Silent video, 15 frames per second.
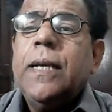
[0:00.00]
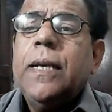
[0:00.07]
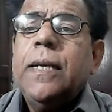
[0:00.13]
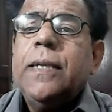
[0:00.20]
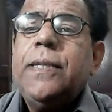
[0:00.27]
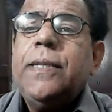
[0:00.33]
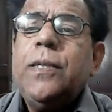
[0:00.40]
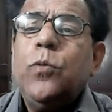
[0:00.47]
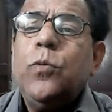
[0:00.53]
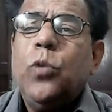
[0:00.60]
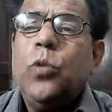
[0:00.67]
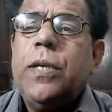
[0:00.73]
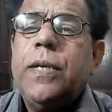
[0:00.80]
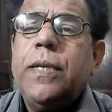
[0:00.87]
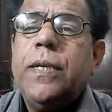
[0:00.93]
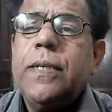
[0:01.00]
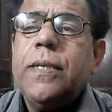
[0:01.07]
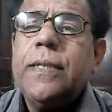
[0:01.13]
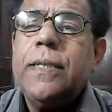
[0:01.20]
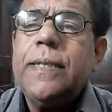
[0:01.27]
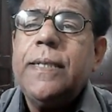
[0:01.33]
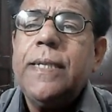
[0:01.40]
The
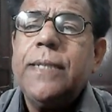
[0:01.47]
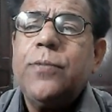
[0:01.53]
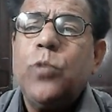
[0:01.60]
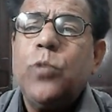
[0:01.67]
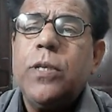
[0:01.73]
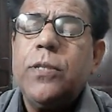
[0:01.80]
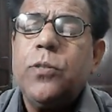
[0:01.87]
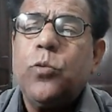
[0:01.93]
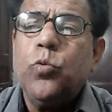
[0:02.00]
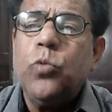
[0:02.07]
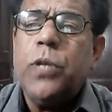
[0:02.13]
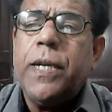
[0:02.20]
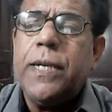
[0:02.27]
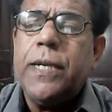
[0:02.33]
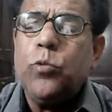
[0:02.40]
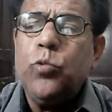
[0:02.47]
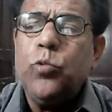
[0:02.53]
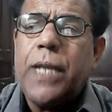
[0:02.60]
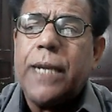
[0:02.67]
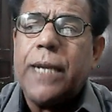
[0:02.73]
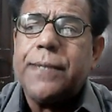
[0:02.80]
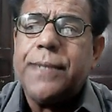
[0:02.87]
dear students, here to
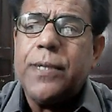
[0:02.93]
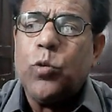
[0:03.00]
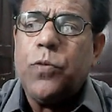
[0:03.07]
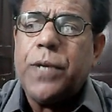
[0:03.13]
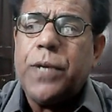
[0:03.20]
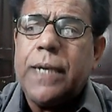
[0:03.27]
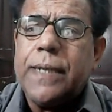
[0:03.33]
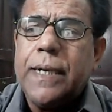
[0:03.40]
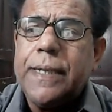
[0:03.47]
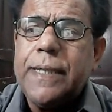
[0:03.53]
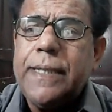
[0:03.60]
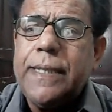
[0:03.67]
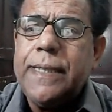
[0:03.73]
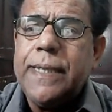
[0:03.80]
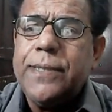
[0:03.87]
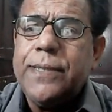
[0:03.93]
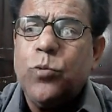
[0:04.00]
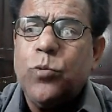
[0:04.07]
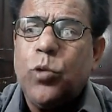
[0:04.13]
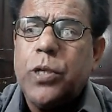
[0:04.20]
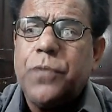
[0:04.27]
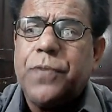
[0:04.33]
the extent of delta t there is
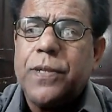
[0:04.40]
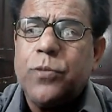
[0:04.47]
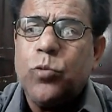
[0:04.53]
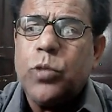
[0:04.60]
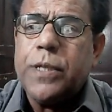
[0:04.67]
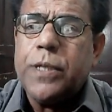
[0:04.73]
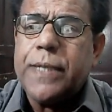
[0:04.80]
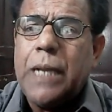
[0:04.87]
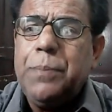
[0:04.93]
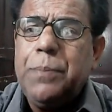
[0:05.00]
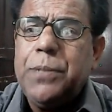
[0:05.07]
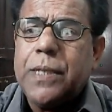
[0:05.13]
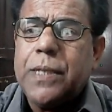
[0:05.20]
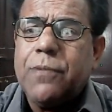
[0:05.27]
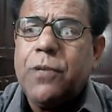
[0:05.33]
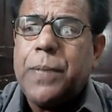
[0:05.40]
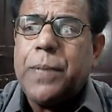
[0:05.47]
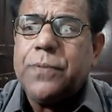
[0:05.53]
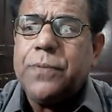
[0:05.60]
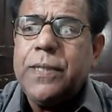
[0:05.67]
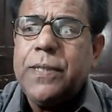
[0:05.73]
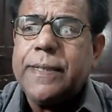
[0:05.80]
no difference. Okay, time interval
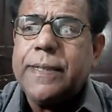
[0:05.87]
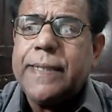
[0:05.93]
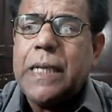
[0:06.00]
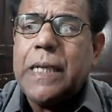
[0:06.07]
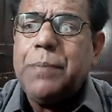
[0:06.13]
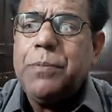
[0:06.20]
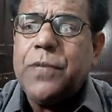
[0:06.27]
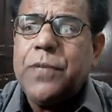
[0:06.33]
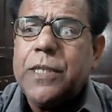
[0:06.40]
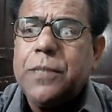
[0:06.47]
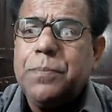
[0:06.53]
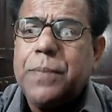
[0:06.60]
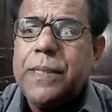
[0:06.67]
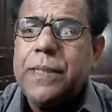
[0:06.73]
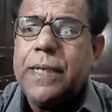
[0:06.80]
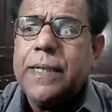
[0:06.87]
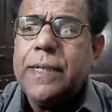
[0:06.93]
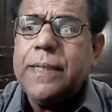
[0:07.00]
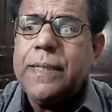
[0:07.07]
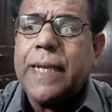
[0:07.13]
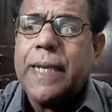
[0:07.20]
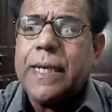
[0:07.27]
between same events measured
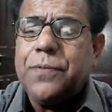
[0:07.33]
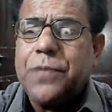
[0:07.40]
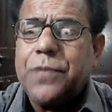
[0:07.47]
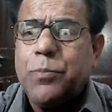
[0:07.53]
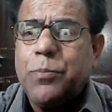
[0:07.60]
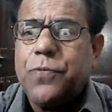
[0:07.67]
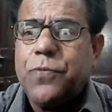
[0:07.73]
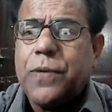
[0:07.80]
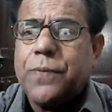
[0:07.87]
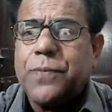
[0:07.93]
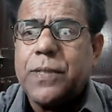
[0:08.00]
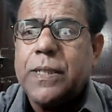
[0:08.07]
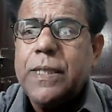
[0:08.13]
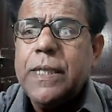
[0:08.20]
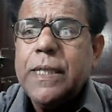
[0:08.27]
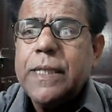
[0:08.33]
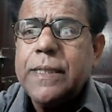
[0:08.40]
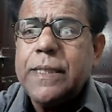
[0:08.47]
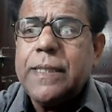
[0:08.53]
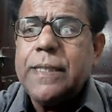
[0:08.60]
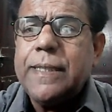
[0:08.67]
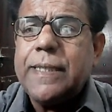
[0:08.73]
in second frame of reference,
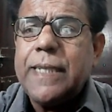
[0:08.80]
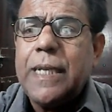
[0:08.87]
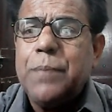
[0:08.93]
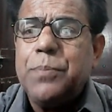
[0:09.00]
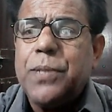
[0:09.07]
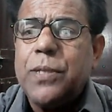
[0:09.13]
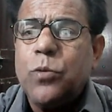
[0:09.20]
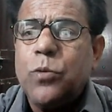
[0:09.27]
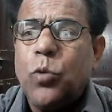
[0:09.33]
this is same thing.